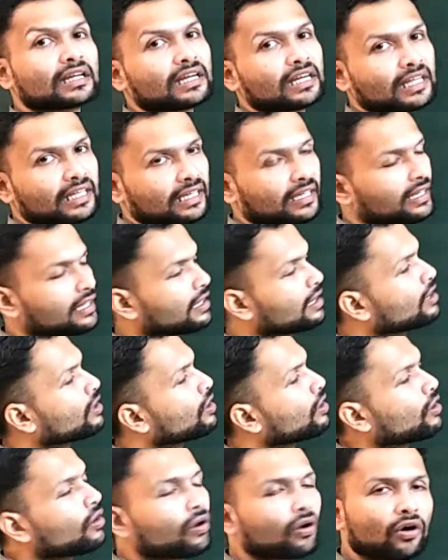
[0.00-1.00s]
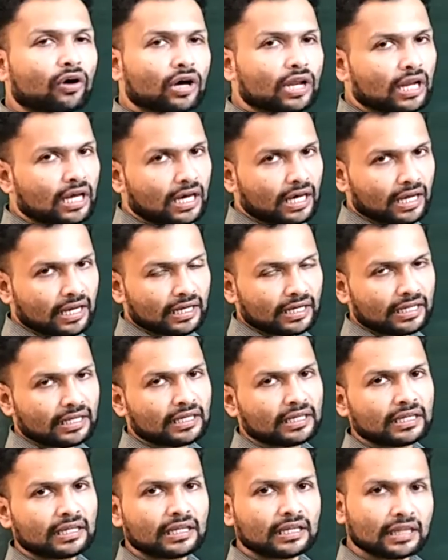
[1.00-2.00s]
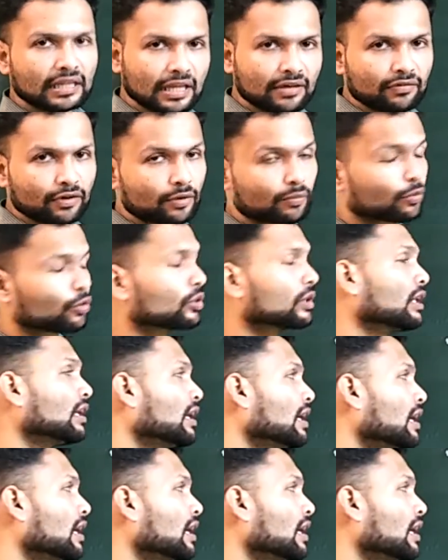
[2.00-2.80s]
DNA or RNA, never both.